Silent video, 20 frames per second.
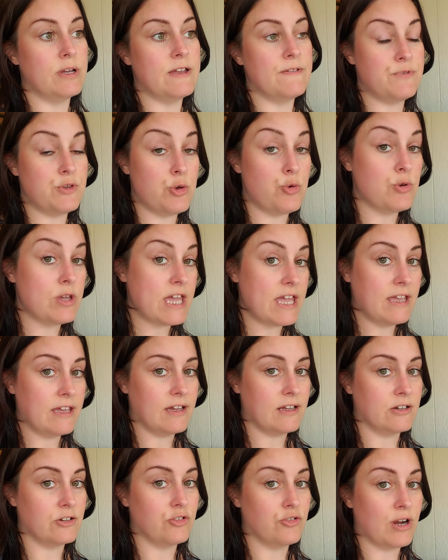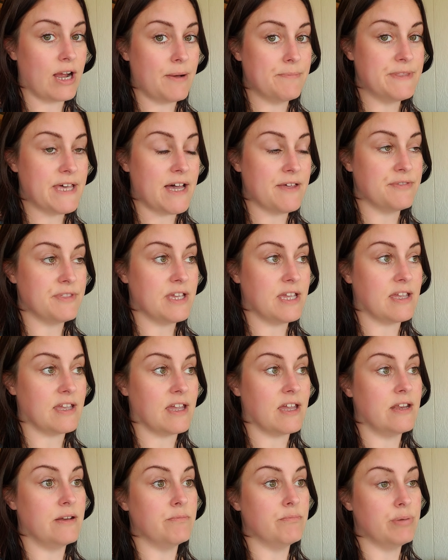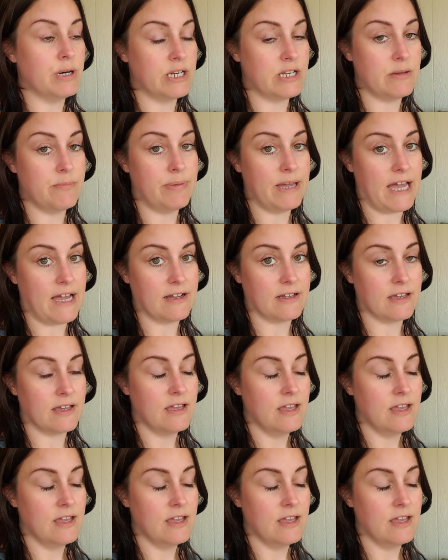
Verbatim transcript: if you can, grab that thing and put it back